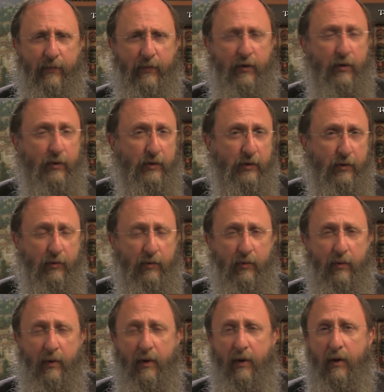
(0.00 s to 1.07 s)
Those
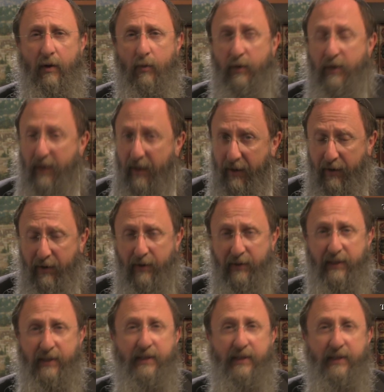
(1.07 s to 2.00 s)
who would care to